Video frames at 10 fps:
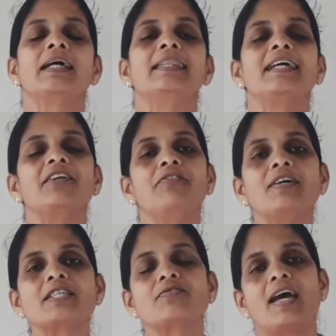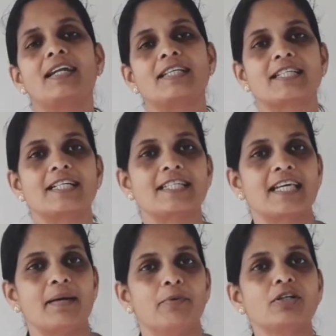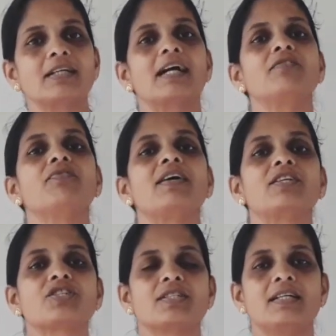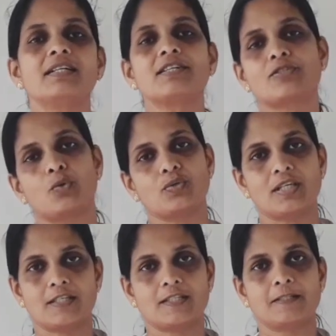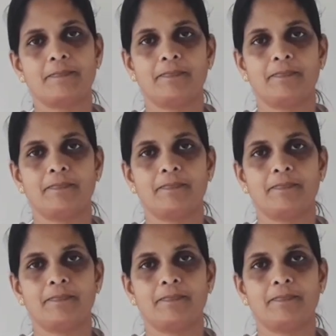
Then first we are discussing about conventional resources.